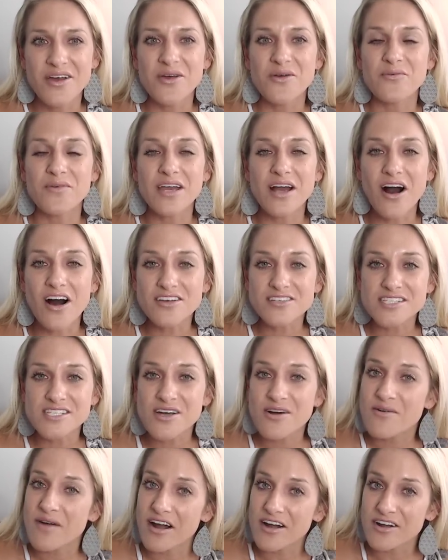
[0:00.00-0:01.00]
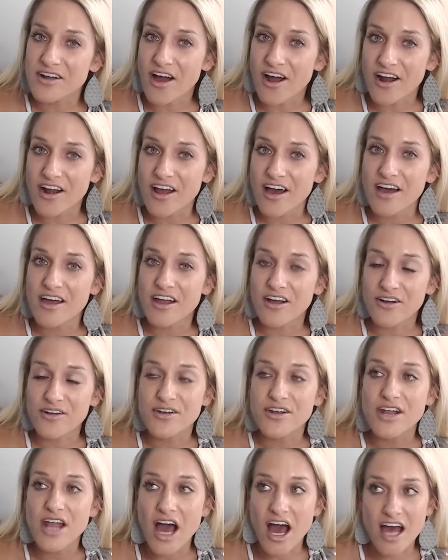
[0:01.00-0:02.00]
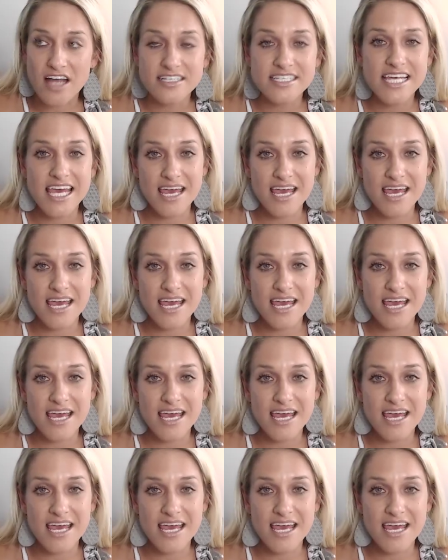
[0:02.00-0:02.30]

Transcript: We also are not